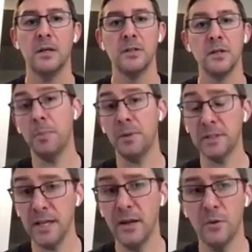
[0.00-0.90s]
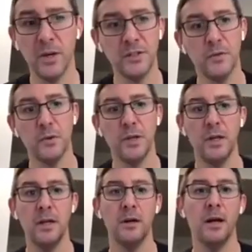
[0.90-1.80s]
A couple of takeaways for you
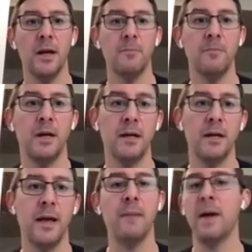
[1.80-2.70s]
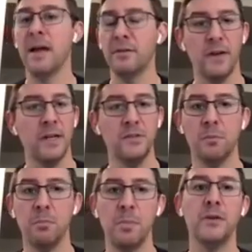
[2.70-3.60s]
here. My advice,
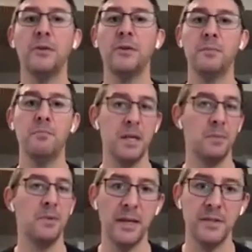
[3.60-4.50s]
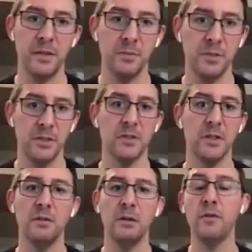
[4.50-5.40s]
build minimal base images.
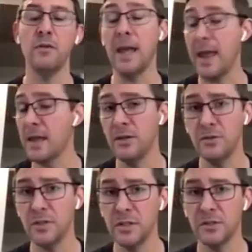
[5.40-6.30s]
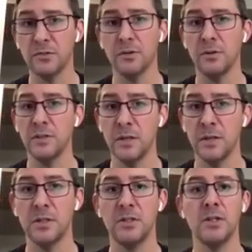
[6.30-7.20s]
If you can use a distroless
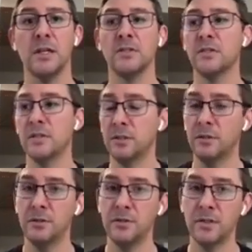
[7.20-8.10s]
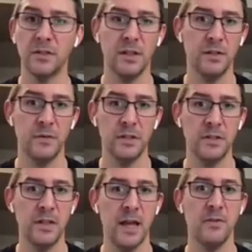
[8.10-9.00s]
image and still successfully
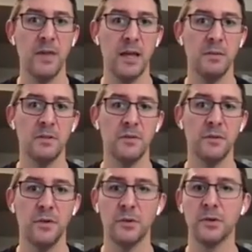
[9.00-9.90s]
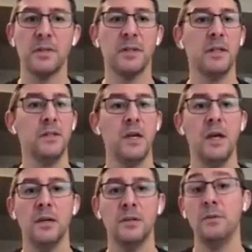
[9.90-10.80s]
scan that image for vulnerabilities,
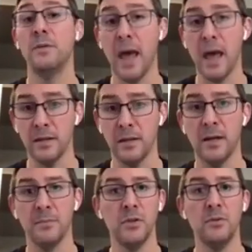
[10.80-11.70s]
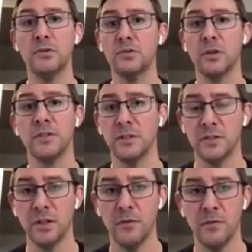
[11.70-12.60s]
do that. Use trusted
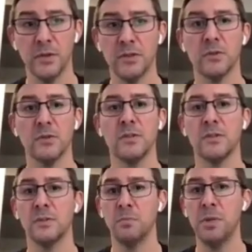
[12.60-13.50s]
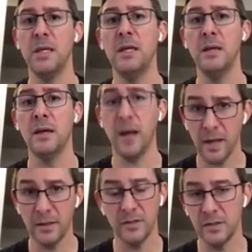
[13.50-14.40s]
software sources. Be
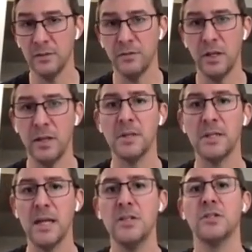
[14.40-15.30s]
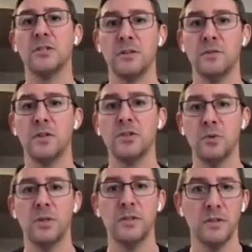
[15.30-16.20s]
cognizant of the limitations of the
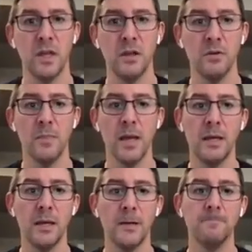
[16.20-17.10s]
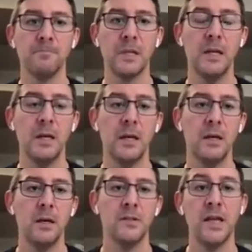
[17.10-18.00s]
choices that you're making.
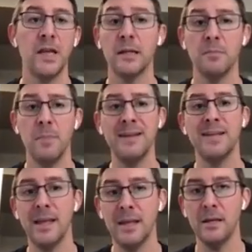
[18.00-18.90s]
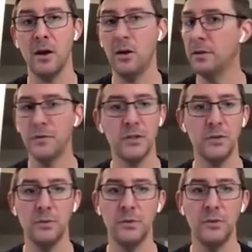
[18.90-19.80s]
Second, maintain all of the
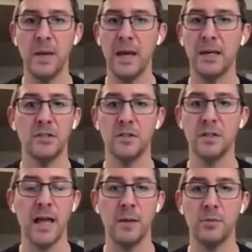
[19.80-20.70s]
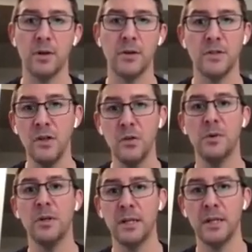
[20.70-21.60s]
tools, packages, and libraries that you
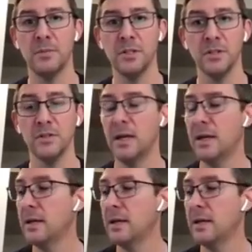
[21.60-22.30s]
put in images.